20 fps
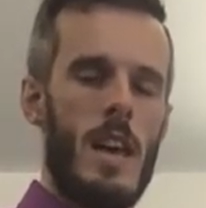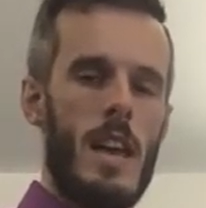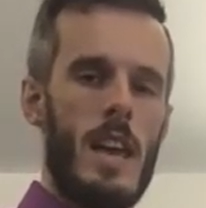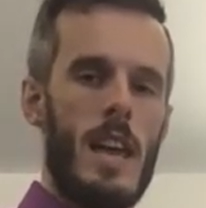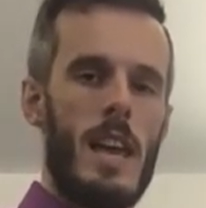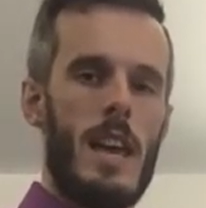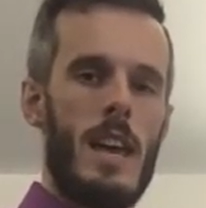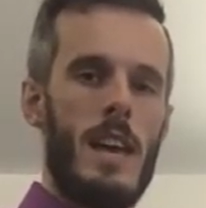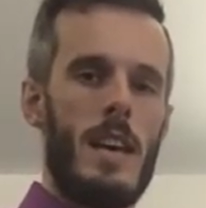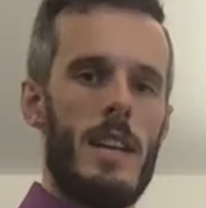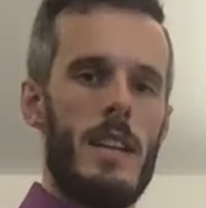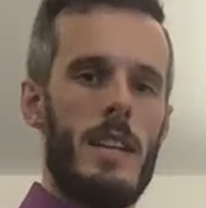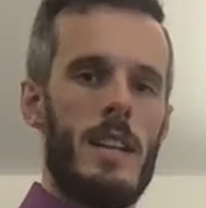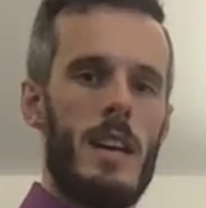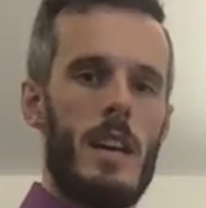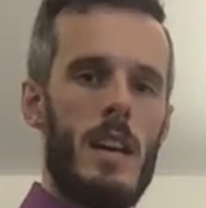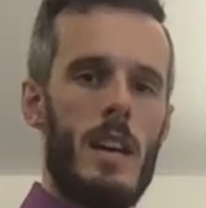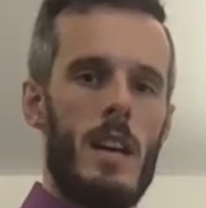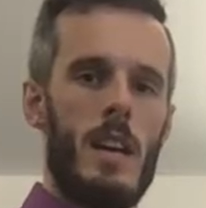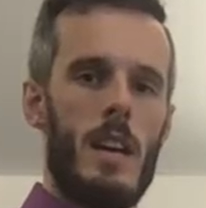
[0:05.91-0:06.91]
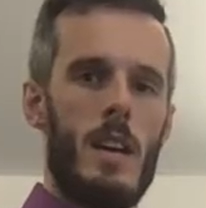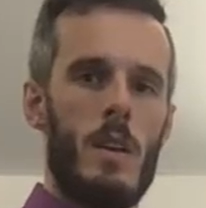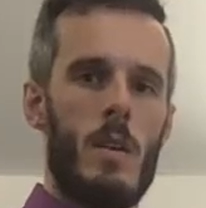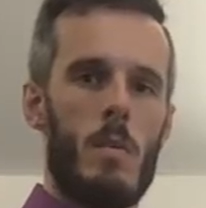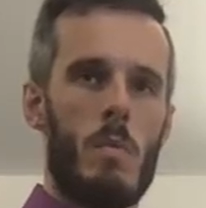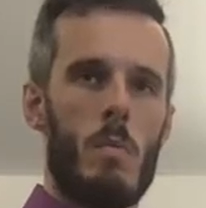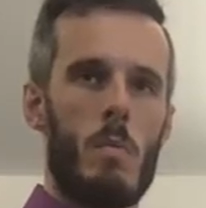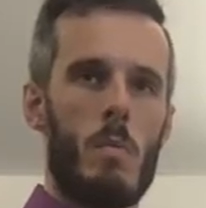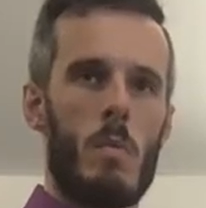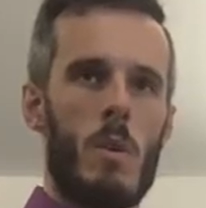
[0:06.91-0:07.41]
and
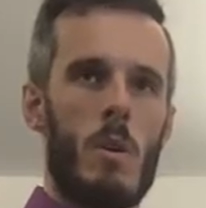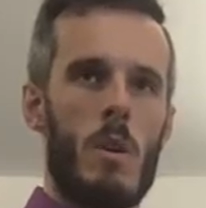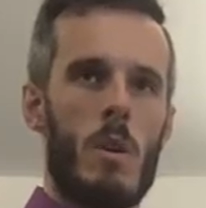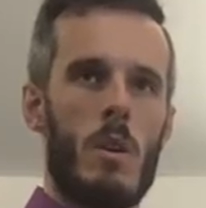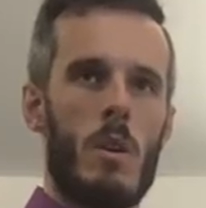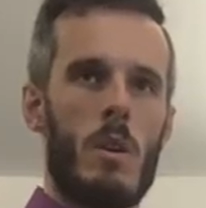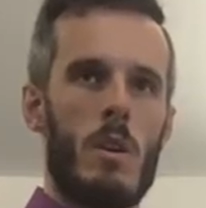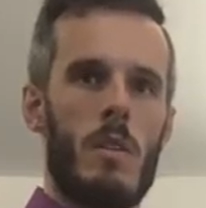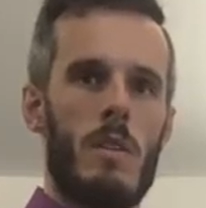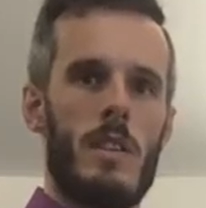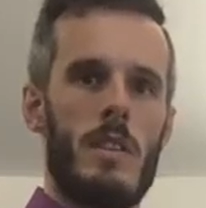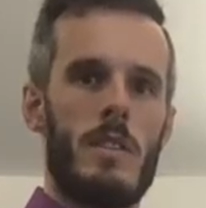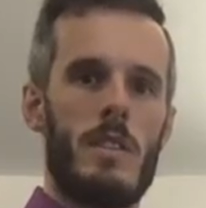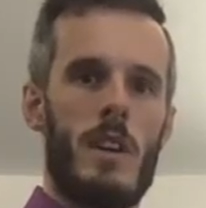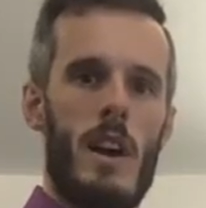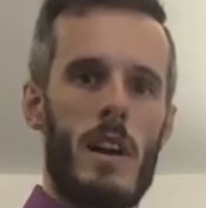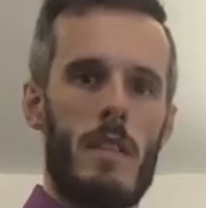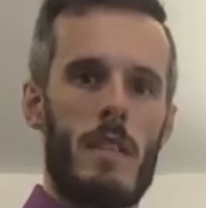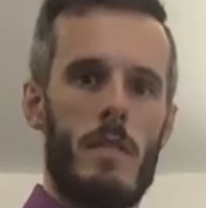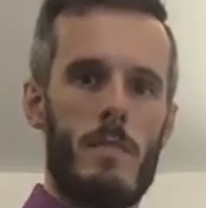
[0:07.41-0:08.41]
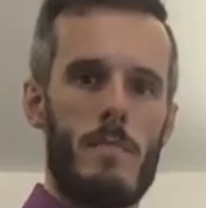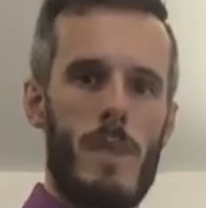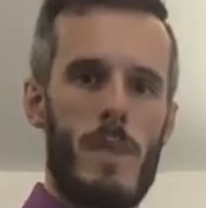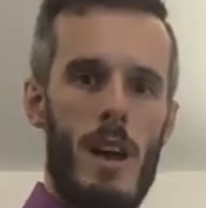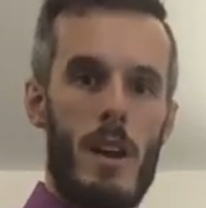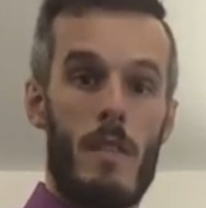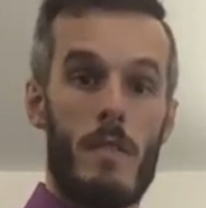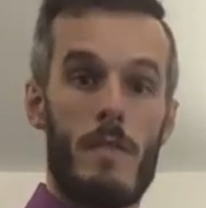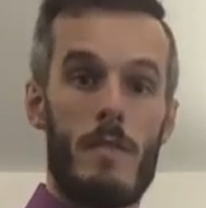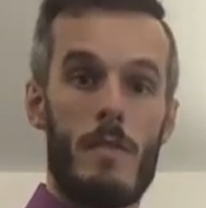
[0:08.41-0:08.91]
we're going to talk
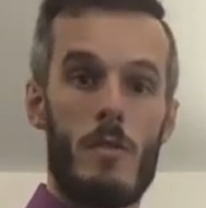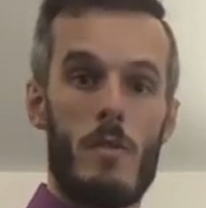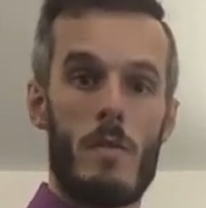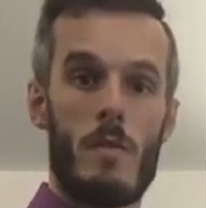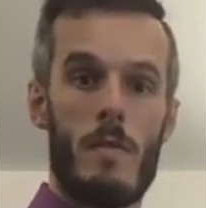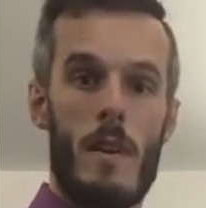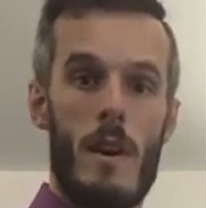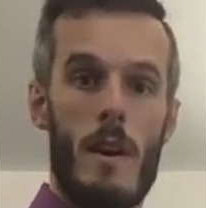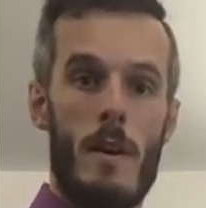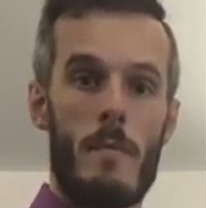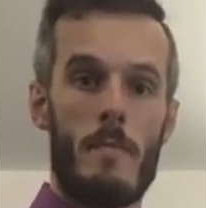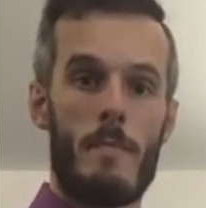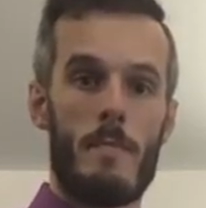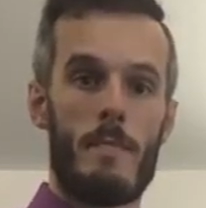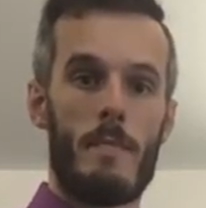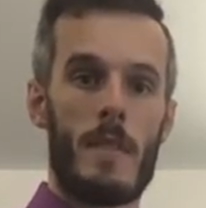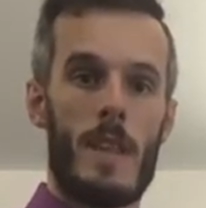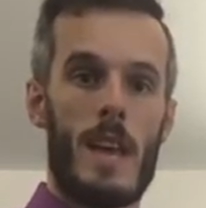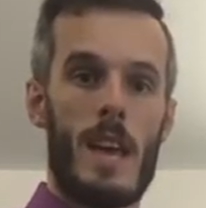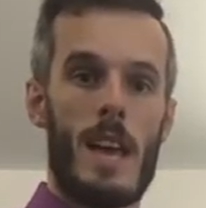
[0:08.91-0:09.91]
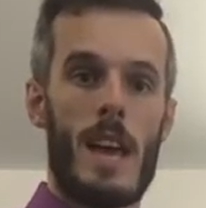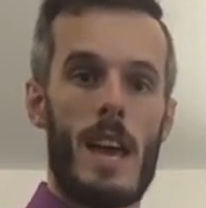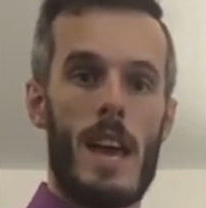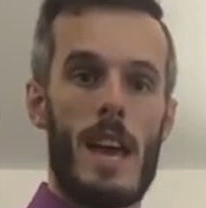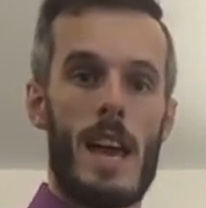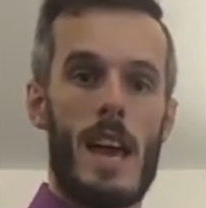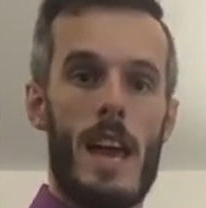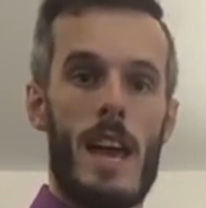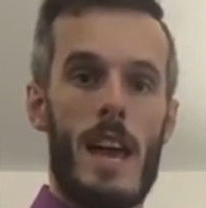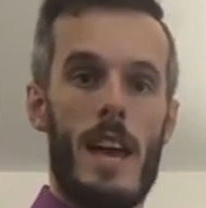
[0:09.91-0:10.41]
about a few of them,
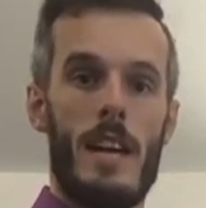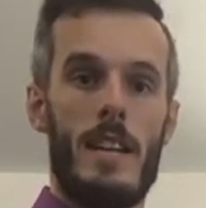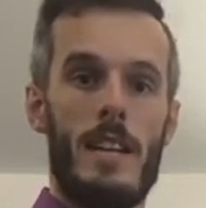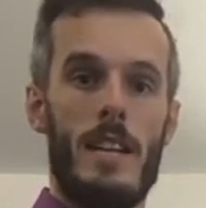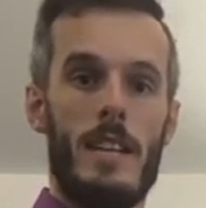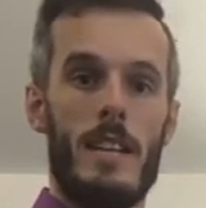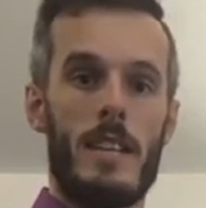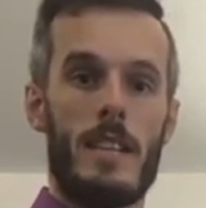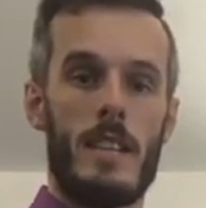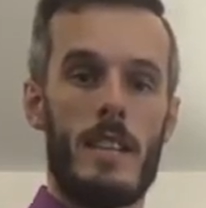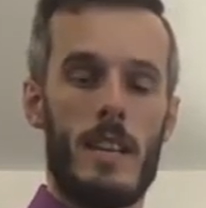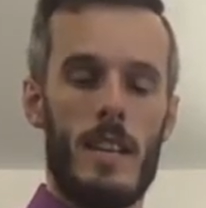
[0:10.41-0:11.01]
and